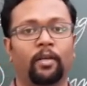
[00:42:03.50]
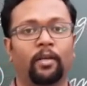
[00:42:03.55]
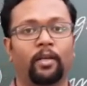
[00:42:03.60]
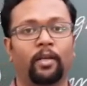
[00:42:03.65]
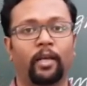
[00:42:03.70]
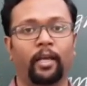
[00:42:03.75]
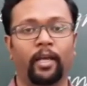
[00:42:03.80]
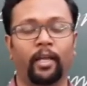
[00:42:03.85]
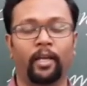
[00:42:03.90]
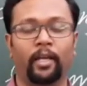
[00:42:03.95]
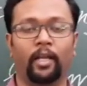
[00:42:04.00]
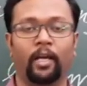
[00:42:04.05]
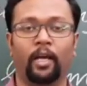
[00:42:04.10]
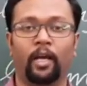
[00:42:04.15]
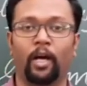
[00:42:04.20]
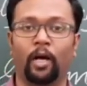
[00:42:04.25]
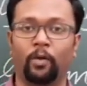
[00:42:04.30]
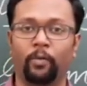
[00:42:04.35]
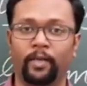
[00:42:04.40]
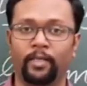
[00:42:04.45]
and
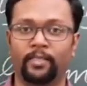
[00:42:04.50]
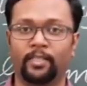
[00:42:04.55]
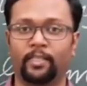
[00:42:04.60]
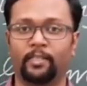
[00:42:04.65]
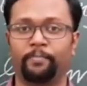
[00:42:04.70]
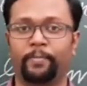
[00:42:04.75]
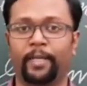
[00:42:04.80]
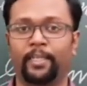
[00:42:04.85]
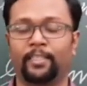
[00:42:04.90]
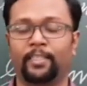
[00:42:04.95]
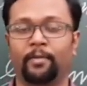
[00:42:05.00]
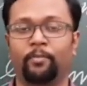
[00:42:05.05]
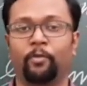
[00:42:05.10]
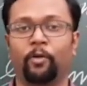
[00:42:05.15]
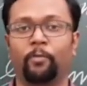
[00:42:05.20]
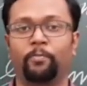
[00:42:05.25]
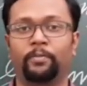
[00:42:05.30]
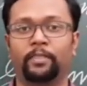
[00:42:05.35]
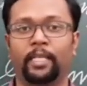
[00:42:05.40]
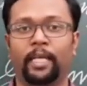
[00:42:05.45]
how is a spectrum
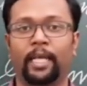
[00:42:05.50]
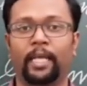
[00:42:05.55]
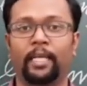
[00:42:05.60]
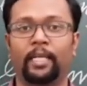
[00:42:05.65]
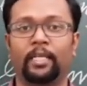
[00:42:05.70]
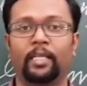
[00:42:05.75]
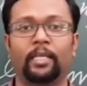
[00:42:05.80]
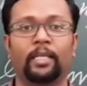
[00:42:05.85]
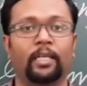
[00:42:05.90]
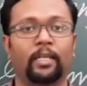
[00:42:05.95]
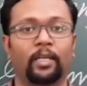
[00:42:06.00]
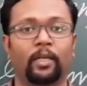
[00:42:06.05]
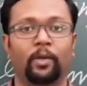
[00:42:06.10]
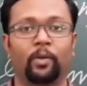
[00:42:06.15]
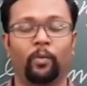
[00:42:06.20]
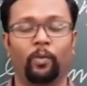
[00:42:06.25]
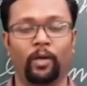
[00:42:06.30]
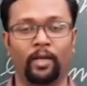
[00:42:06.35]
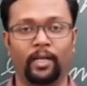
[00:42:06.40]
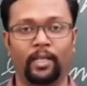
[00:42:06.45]
obtained,
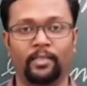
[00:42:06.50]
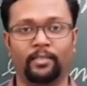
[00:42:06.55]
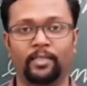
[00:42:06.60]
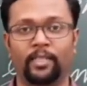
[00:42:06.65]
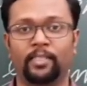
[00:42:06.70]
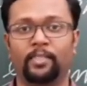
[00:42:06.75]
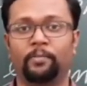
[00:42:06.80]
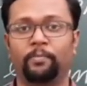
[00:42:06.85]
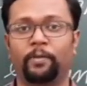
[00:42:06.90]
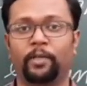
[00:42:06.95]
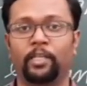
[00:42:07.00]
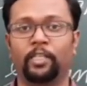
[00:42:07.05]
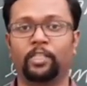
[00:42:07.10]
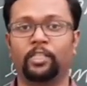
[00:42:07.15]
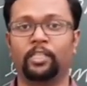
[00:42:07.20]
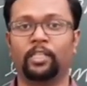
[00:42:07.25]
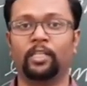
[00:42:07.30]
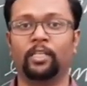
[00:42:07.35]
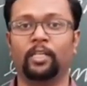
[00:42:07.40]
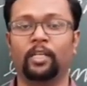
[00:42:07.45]
what is
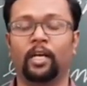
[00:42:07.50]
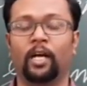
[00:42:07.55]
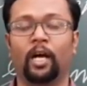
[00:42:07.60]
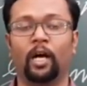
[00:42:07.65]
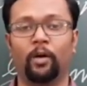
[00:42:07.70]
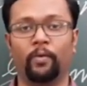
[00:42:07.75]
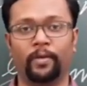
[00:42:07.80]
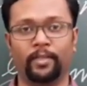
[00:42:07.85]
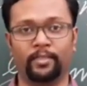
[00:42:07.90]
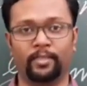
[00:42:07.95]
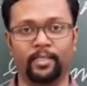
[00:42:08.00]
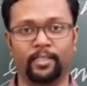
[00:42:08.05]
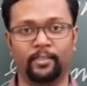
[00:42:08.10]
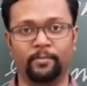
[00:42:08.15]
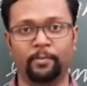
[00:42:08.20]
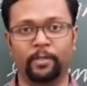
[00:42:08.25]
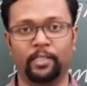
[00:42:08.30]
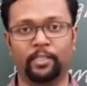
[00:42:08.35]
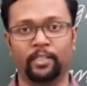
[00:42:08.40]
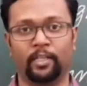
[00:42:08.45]
dispersion, how is
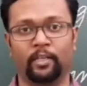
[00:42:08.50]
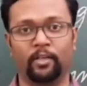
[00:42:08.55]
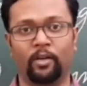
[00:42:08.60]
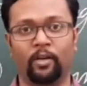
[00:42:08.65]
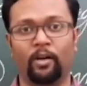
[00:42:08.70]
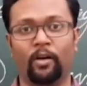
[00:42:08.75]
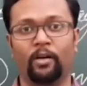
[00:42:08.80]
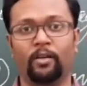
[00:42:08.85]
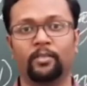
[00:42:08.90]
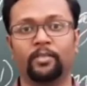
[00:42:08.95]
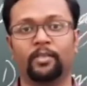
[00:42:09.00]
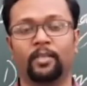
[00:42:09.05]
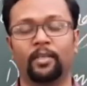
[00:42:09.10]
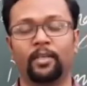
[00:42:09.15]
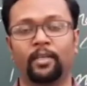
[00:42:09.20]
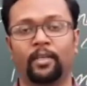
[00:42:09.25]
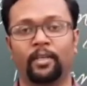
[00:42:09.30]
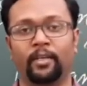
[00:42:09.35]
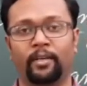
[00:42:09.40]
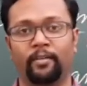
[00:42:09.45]
dispersion caused,
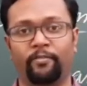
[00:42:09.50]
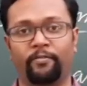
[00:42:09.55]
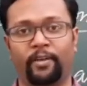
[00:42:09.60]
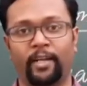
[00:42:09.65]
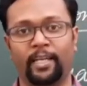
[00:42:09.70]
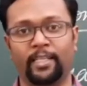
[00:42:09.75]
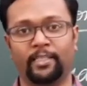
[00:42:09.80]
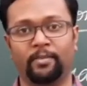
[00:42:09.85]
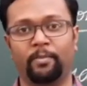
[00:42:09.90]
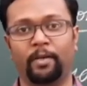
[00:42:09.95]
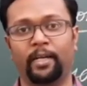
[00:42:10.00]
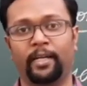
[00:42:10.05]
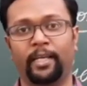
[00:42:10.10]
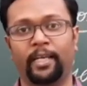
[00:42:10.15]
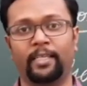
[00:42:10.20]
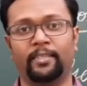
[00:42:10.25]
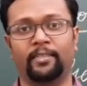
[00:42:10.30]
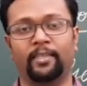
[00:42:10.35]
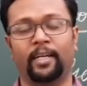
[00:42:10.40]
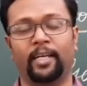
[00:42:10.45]
refrangibility
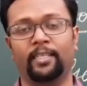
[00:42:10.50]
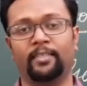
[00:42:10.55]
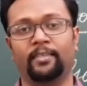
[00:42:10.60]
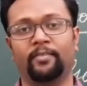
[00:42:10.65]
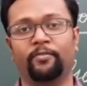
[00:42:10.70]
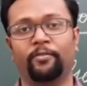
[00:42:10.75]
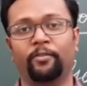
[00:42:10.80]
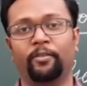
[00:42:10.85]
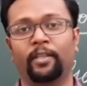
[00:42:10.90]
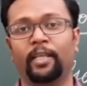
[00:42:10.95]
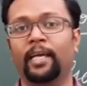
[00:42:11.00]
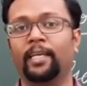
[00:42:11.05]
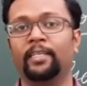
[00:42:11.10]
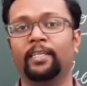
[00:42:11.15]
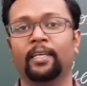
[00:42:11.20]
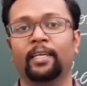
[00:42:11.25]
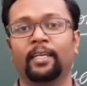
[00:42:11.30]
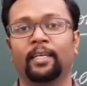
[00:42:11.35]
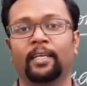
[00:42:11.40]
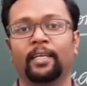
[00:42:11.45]
is the reason for
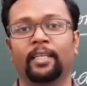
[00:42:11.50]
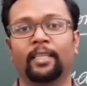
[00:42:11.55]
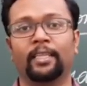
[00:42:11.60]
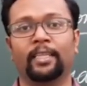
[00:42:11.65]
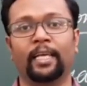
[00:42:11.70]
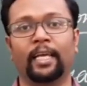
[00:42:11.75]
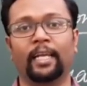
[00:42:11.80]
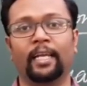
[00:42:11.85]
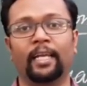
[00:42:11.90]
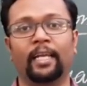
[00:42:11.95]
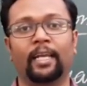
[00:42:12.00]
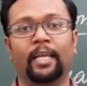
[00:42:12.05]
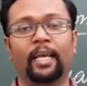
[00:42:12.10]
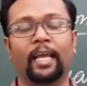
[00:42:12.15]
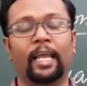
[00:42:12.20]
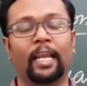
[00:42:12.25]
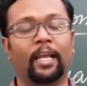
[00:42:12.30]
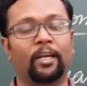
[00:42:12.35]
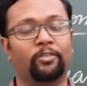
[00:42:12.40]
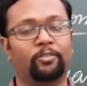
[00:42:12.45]
that, then
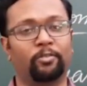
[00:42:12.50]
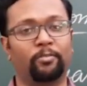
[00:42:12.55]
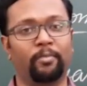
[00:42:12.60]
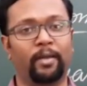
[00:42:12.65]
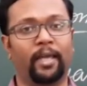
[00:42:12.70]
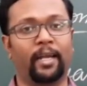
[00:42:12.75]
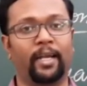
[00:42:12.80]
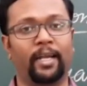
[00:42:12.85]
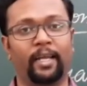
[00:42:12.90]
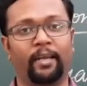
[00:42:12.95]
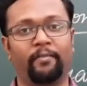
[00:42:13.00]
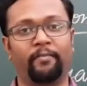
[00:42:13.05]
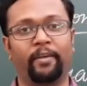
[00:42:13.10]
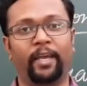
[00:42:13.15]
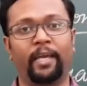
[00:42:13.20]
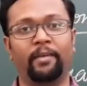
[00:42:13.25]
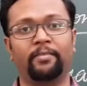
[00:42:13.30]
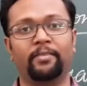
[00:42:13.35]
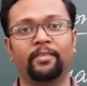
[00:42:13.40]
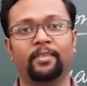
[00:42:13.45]
electromagnetic
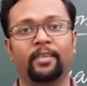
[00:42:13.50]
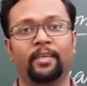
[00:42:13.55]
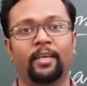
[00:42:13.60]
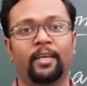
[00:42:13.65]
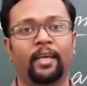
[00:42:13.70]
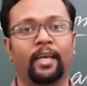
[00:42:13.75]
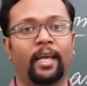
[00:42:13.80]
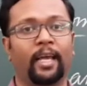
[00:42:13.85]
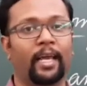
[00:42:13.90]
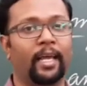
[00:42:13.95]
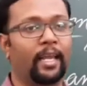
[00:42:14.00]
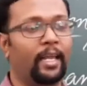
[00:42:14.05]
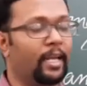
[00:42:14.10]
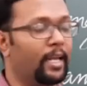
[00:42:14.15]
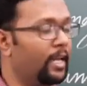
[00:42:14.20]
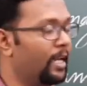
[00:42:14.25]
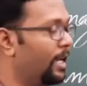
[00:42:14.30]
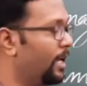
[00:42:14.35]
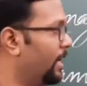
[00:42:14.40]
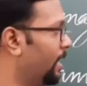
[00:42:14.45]
waves,
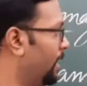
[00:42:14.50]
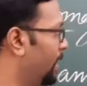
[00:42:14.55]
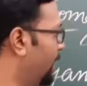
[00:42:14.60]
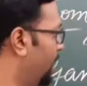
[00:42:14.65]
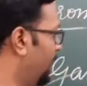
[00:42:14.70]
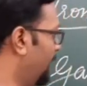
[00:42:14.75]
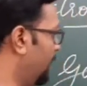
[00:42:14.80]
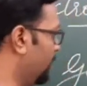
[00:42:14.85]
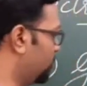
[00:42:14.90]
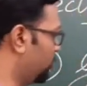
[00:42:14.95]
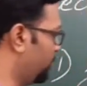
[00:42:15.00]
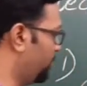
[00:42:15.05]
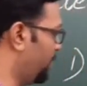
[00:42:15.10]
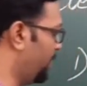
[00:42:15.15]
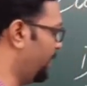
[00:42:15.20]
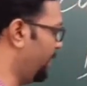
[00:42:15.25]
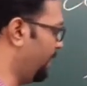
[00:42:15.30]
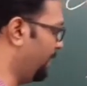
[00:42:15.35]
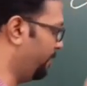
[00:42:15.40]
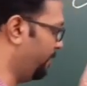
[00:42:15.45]
and
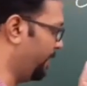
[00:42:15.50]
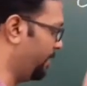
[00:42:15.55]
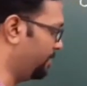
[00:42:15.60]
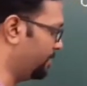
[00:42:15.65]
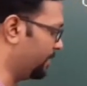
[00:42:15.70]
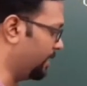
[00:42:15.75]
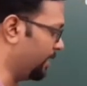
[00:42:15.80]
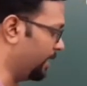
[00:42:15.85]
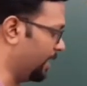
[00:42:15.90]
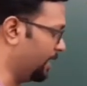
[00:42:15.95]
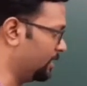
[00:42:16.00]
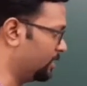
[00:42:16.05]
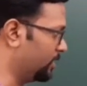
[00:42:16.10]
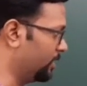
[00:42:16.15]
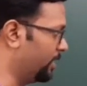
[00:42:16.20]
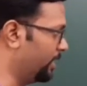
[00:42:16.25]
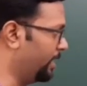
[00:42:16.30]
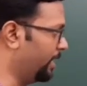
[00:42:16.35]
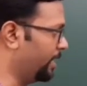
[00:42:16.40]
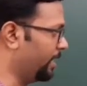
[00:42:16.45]
electromagnetic waves are arranged
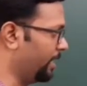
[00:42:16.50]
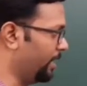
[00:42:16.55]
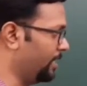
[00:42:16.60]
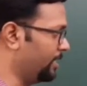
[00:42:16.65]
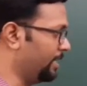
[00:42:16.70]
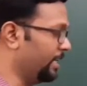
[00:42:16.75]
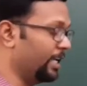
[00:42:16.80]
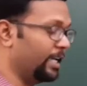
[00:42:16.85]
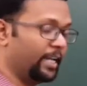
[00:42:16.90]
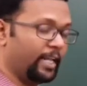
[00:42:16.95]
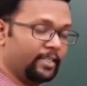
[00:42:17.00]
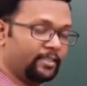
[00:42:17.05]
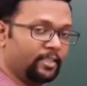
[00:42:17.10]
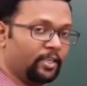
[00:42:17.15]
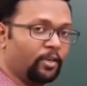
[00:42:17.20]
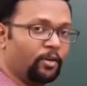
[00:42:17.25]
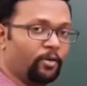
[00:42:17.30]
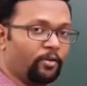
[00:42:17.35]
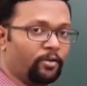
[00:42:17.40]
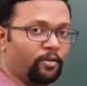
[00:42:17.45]
in
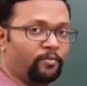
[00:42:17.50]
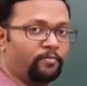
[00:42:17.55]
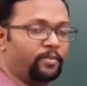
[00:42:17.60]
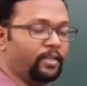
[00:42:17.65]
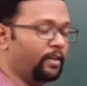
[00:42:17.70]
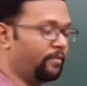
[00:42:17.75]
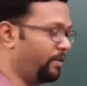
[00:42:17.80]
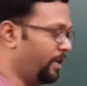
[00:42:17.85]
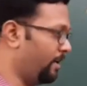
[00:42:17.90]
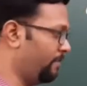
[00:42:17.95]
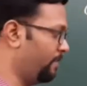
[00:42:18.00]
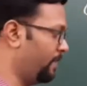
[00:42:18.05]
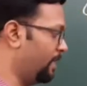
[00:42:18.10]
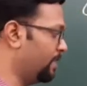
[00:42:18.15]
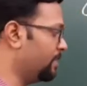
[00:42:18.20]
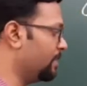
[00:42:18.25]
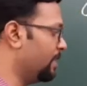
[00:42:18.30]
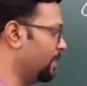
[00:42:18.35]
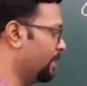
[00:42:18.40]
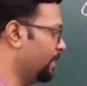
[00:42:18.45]
increasing order of their
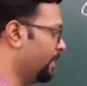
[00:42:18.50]
wavelength,